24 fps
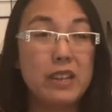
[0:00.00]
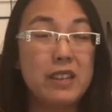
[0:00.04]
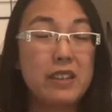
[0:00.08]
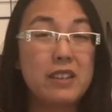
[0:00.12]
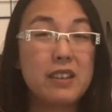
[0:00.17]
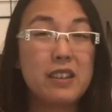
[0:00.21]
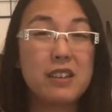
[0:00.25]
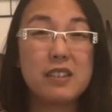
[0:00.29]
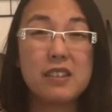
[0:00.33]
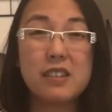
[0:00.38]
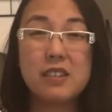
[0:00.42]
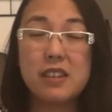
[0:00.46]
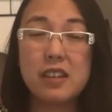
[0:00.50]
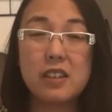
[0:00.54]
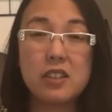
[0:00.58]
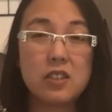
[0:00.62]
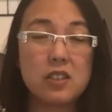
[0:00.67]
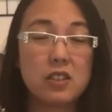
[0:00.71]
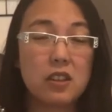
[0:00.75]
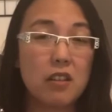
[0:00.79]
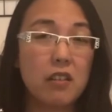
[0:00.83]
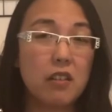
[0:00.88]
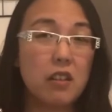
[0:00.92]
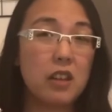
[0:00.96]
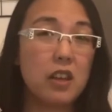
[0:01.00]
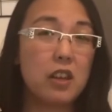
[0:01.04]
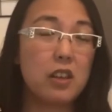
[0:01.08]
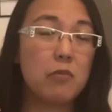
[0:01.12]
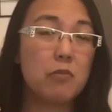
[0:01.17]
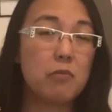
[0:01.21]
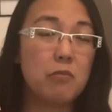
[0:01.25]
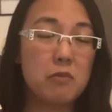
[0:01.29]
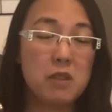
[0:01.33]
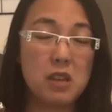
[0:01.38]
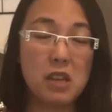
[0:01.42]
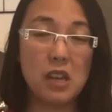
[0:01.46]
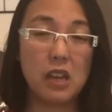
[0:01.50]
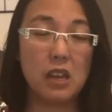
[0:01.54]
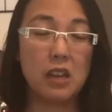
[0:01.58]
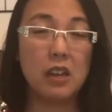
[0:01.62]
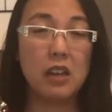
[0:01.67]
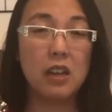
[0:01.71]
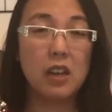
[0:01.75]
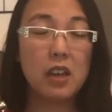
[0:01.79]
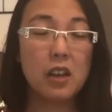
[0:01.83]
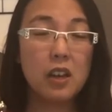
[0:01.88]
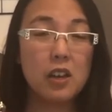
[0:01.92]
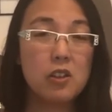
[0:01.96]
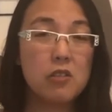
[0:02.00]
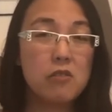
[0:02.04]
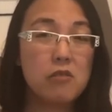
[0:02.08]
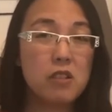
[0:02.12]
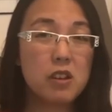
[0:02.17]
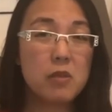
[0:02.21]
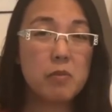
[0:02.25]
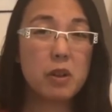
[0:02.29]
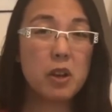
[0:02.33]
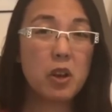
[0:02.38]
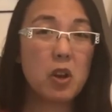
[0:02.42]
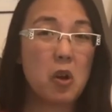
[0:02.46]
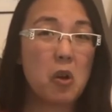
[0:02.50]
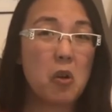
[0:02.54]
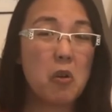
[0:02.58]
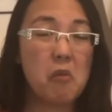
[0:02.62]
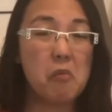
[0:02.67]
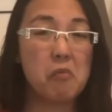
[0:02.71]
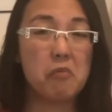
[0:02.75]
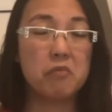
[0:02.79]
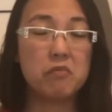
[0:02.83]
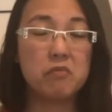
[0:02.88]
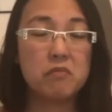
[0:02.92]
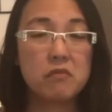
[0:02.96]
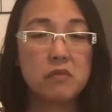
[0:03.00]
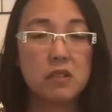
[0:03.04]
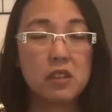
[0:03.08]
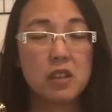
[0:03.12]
And it doesn't necessarily mean you need a bigger home.